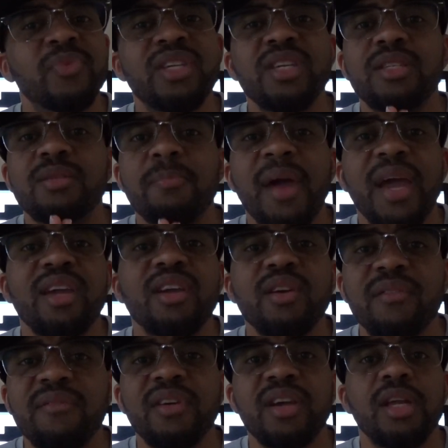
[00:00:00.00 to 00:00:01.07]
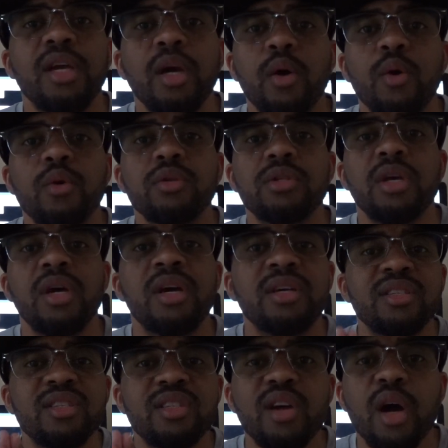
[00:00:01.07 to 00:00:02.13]
Just make your videos.
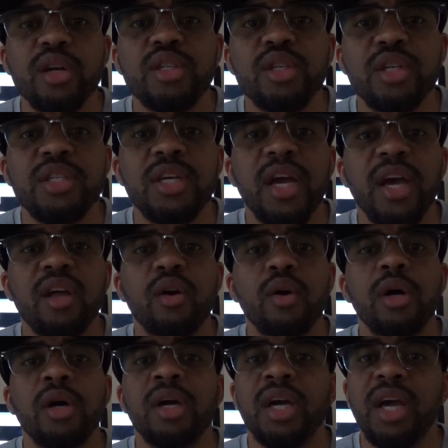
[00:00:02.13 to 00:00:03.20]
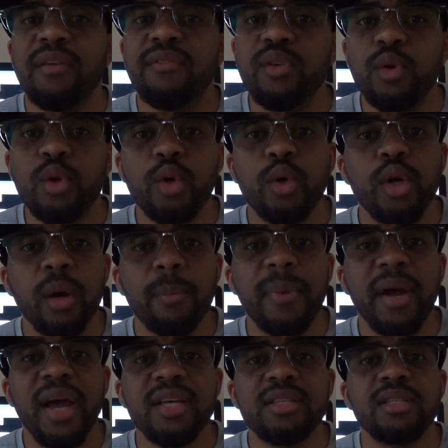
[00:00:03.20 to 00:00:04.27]
Start your channel. If you do your
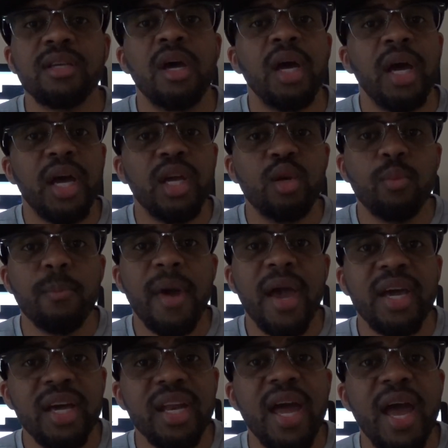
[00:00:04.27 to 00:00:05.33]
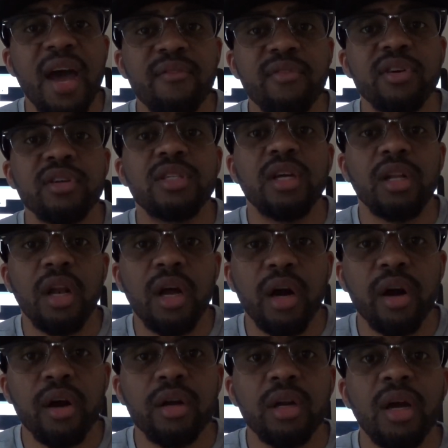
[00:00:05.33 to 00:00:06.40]
best and you make an effort to
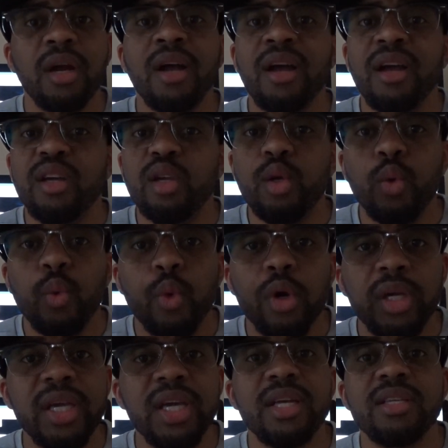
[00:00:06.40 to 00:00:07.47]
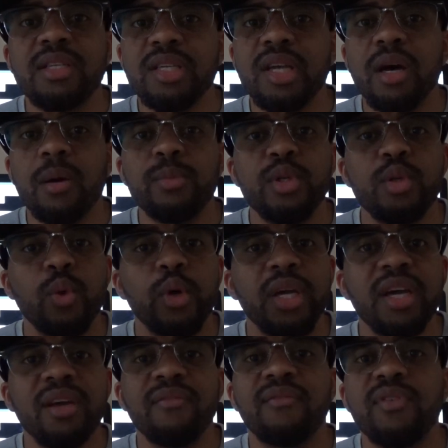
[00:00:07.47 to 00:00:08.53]
learn, you will get subs, you will
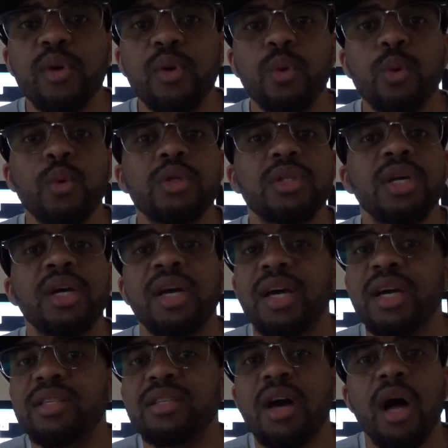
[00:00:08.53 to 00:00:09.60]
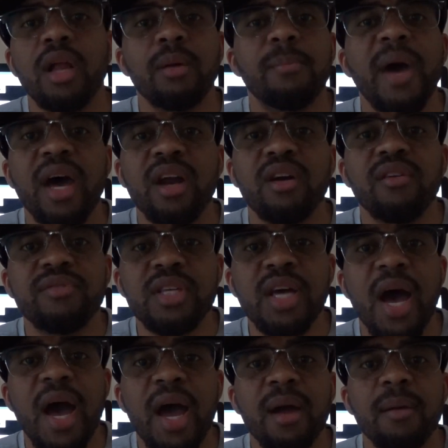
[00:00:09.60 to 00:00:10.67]
get views. It's all a matter of
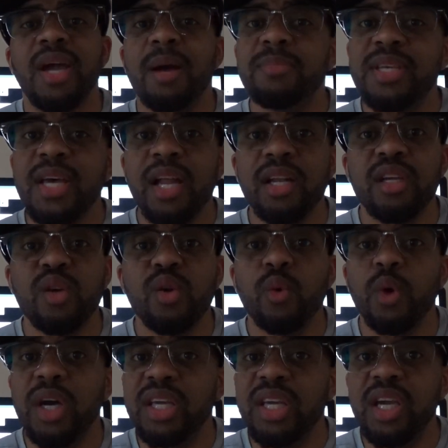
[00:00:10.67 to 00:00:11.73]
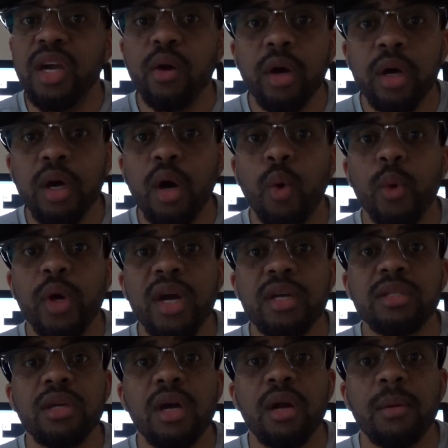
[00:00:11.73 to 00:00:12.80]
time. I'm telling you, a year ago when I
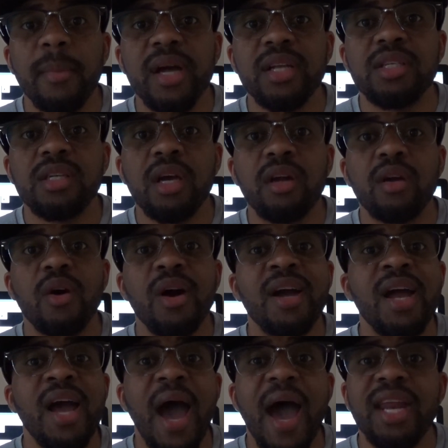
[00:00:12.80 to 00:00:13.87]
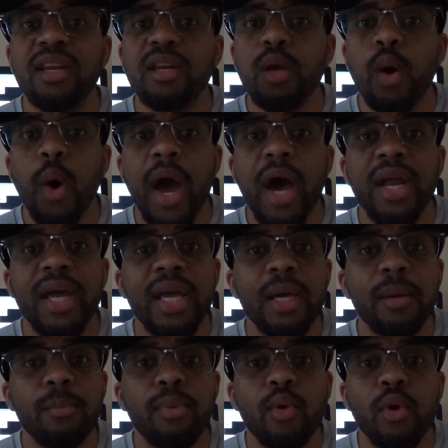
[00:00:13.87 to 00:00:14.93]
started my channel, I didn't know how to
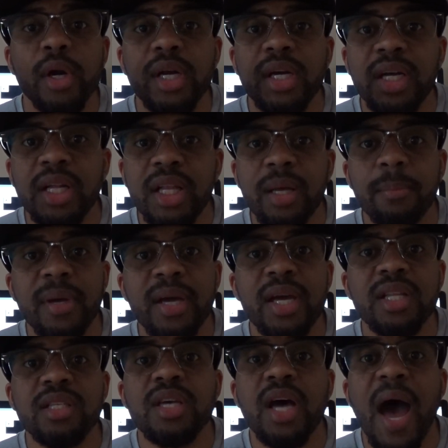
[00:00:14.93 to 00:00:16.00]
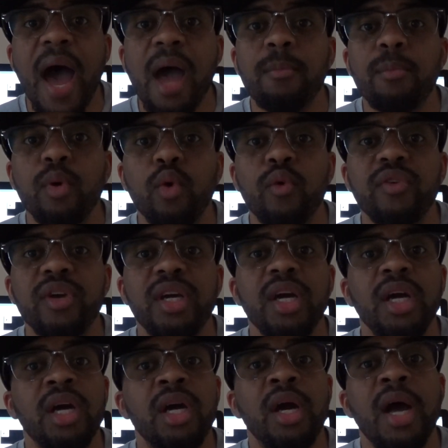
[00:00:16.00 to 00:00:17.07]
import a clip into iMovie.